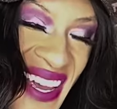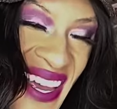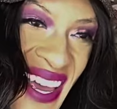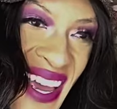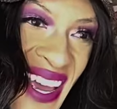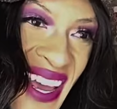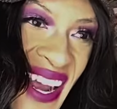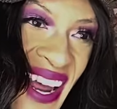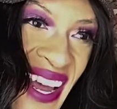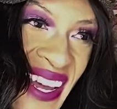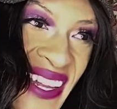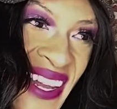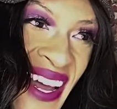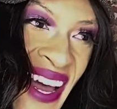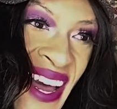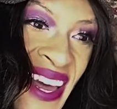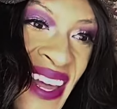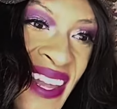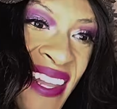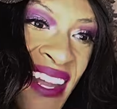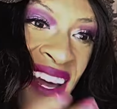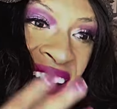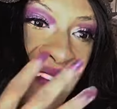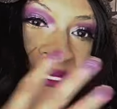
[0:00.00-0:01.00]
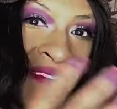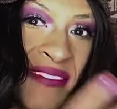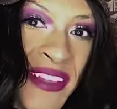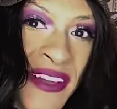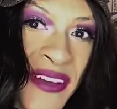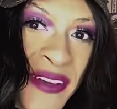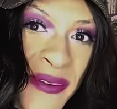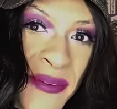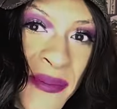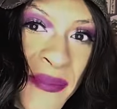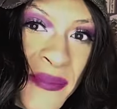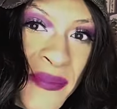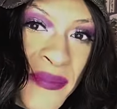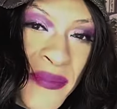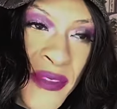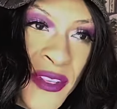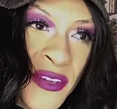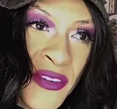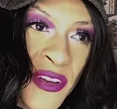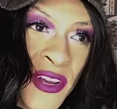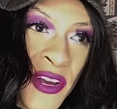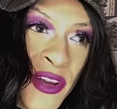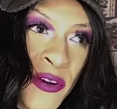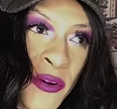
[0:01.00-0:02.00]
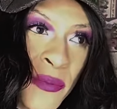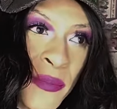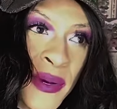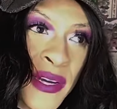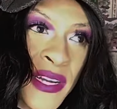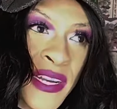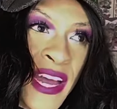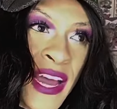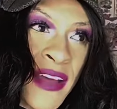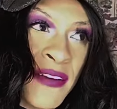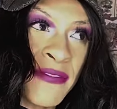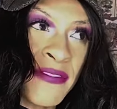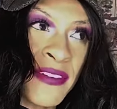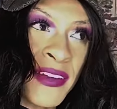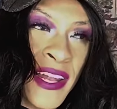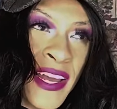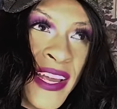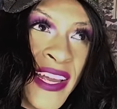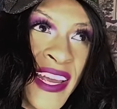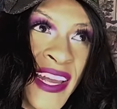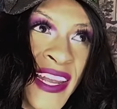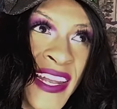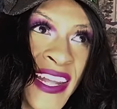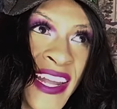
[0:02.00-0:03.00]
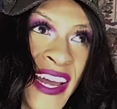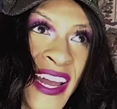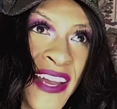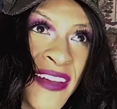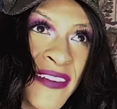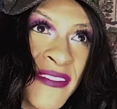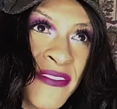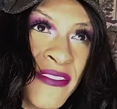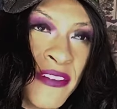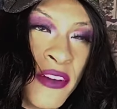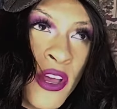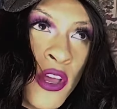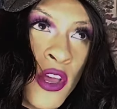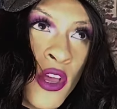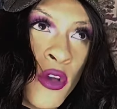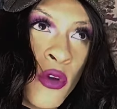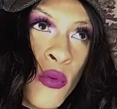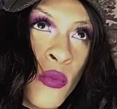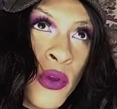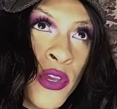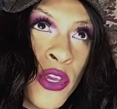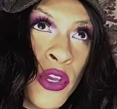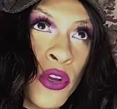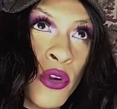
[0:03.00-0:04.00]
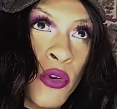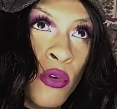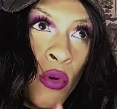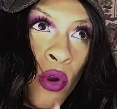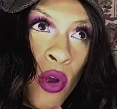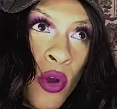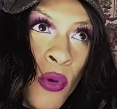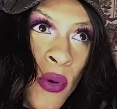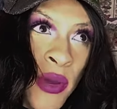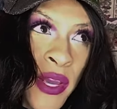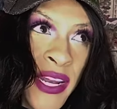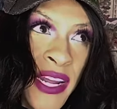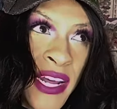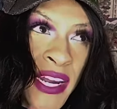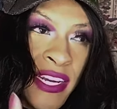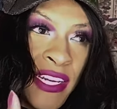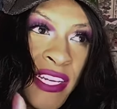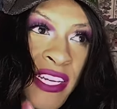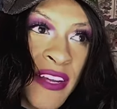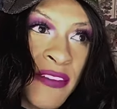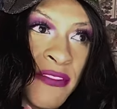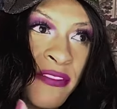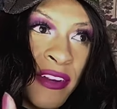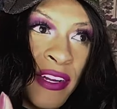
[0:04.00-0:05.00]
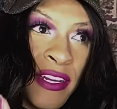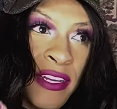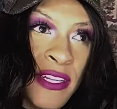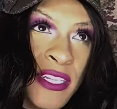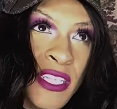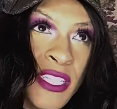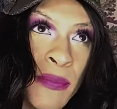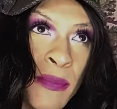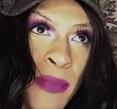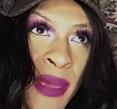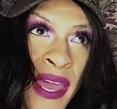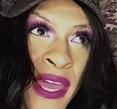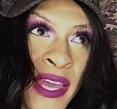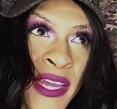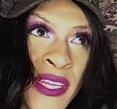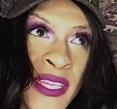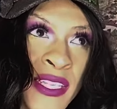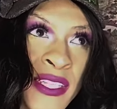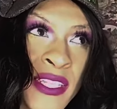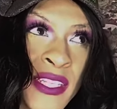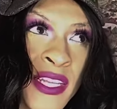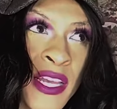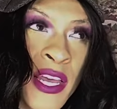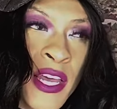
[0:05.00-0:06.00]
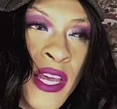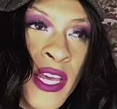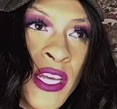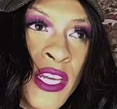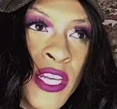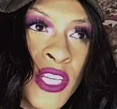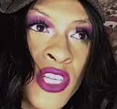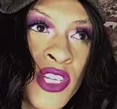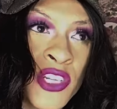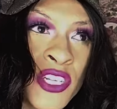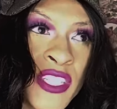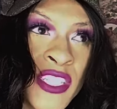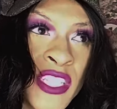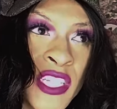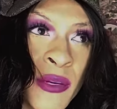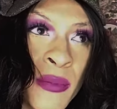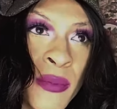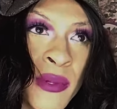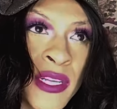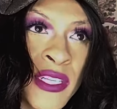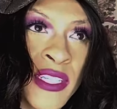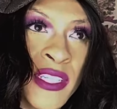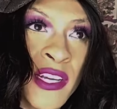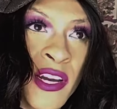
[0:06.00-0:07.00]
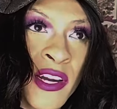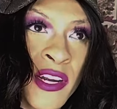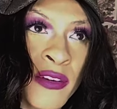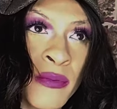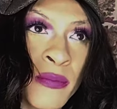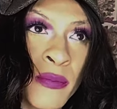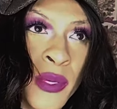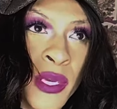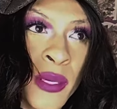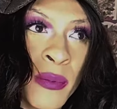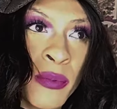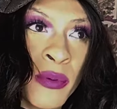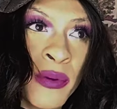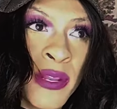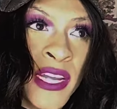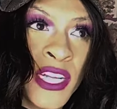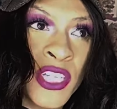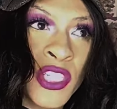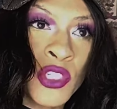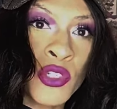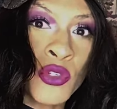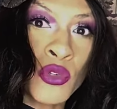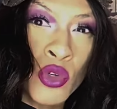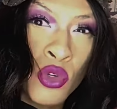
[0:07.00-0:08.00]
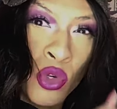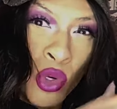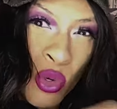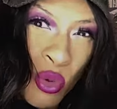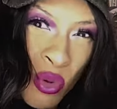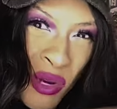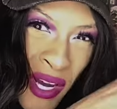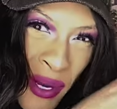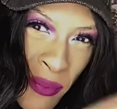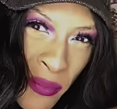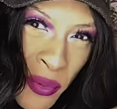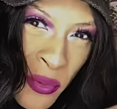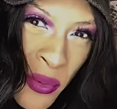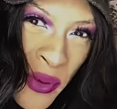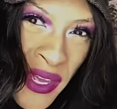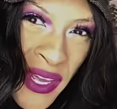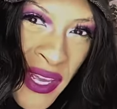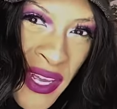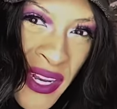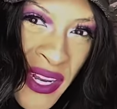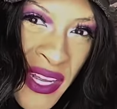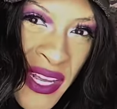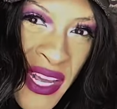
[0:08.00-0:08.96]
and I love them, you know, but I feel like in life, when you're growing at a different pace, your siblings are people that you grew up with,